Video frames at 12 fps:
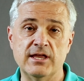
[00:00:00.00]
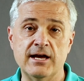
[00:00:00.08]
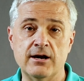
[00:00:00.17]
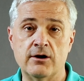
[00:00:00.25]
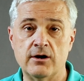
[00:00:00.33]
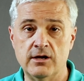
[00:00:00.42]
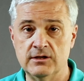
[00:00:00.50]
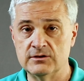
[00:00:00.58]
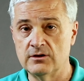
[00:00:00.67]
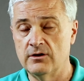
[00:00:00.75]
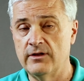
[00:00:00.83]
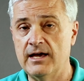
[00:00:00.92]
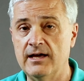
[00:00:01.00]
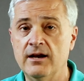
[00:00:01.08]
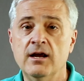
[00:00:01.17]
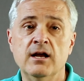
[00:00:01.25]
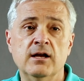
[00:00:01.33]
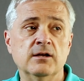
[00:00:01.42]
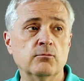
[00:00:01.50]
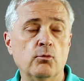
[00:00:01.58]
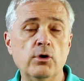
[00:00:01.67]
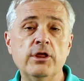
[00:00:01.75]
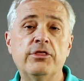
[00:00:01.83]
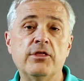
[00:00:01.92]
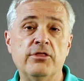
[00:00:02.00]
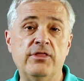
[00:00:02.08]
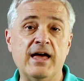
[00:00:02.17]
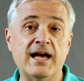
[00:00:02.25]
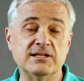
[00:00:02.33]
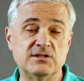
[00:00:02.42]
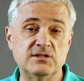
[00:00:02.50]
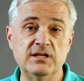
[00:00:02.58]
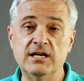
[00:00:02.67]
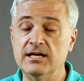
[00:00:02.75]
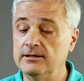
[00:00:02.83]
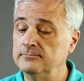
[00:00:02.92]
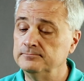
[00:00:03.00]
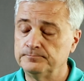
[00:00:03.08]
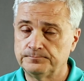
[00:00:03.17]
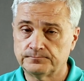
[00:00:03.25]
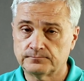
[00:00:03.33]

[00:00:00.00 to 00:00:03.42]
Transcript: there is all that. With that said,